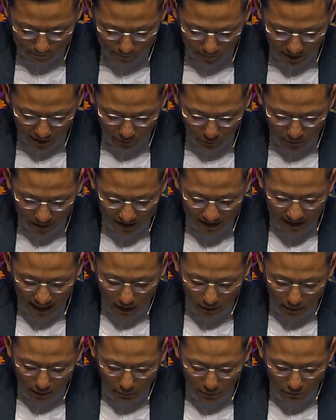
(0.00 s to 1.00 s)
But if we
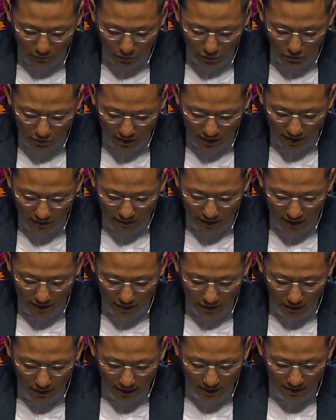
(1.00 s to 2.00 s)
stoutly refuse to give in to
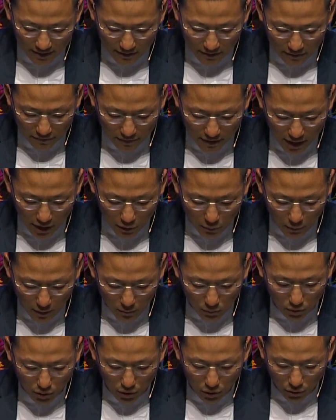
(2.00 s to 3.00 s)
the lust of the flesh, we
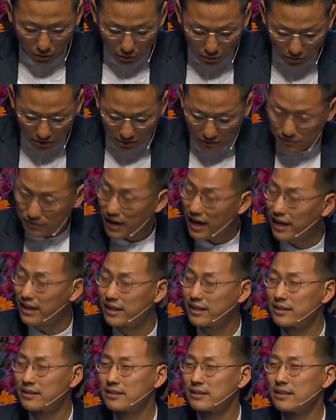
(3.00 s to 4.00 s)
will crucify
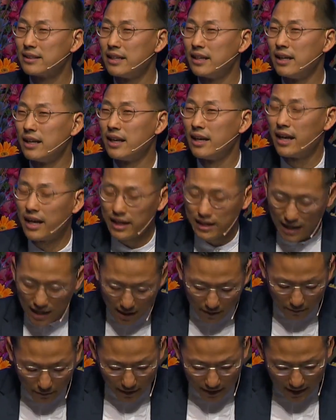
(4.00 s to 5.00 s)
it. And
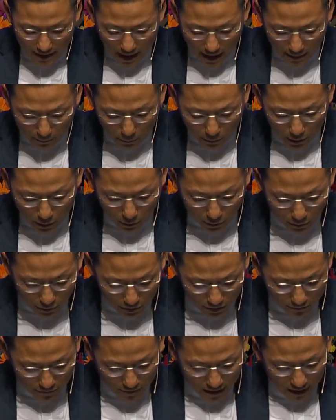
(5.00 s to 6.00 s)
every time we
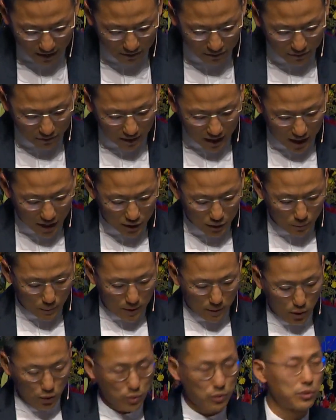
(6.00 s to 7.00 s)
crucify the flesh,
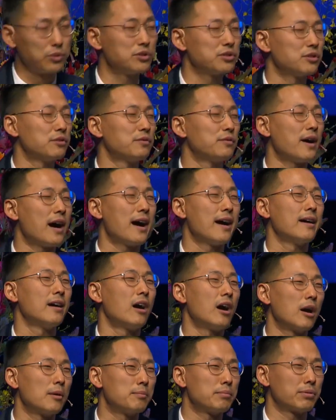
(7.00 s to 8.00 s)
we crucify
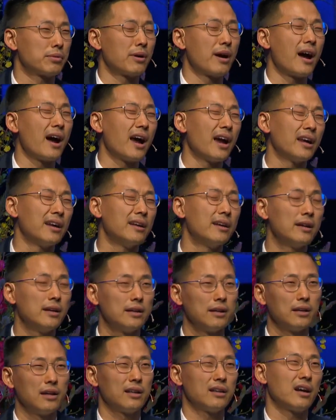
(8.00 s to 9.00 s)
our pride
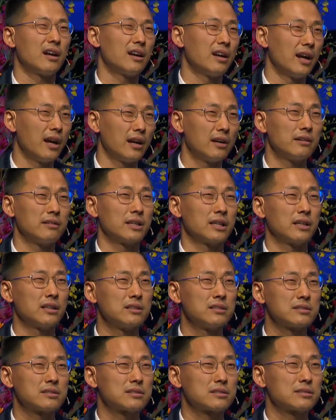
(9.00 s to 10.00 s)
and our
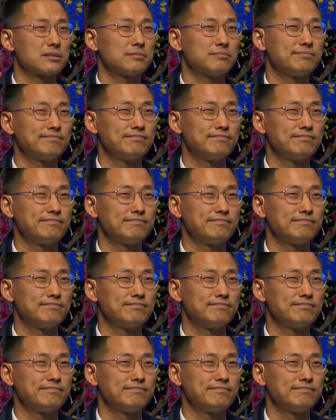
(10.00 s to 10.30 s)
arrogance.